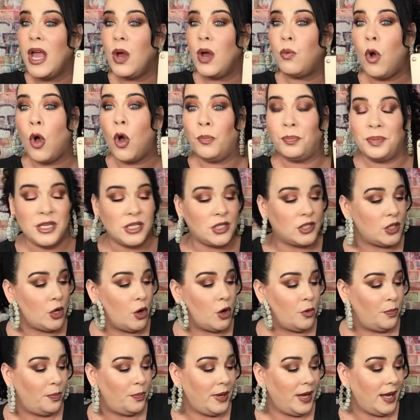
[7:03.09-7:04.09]
It won't be
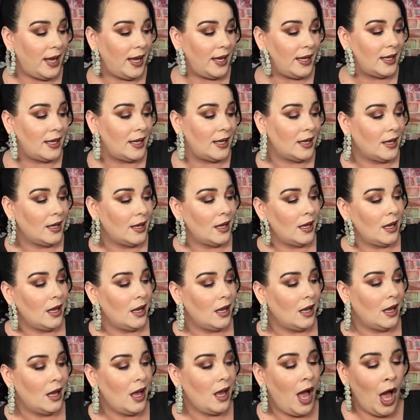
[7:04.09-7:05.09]
so big.
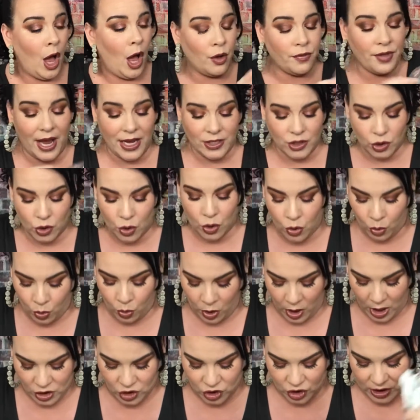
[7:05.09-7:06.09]
Oh, that's
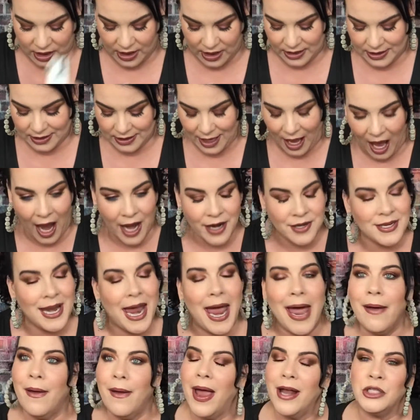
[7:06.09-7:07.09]
gorgeous. I,
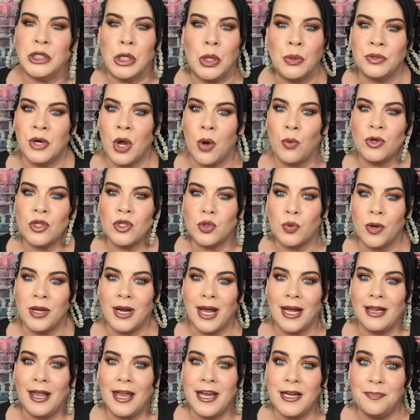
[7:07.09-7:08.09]
now I don't know which
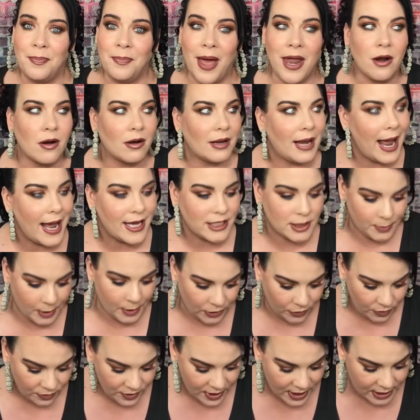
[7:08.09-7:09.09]
one I like better, last
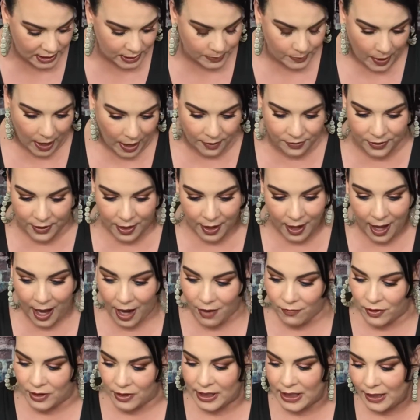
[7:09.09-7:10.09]
month or this month.
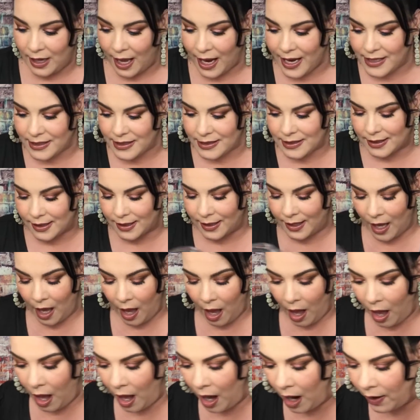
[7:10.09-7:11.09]
I really liked it.
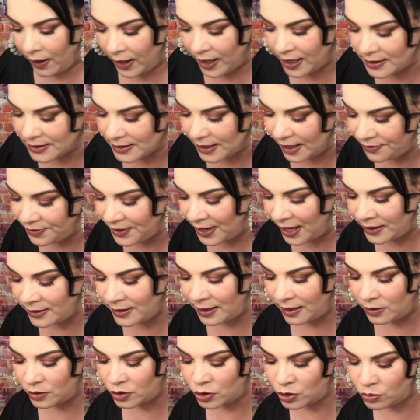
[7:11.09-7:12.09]
All right, then
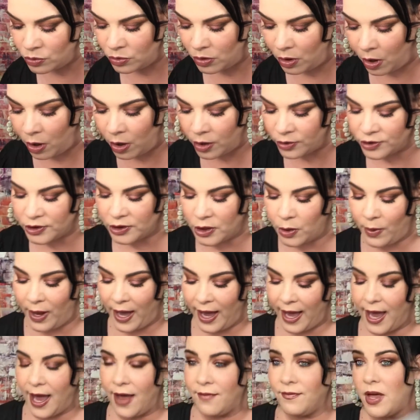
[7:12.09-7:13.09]
you also
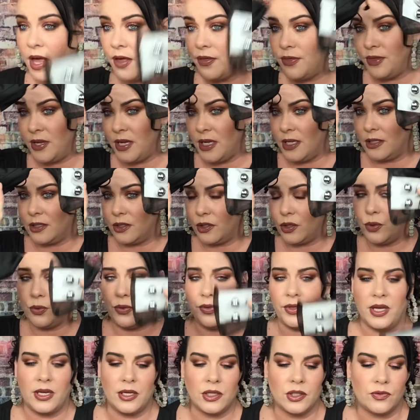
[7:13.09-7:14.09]
have these two
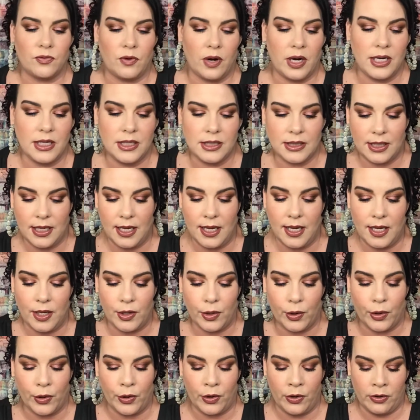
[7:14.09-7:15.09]
things right
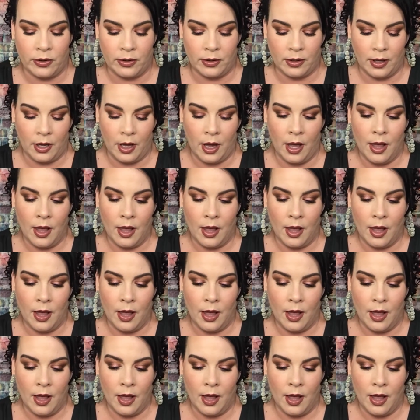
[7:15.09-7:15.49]
here.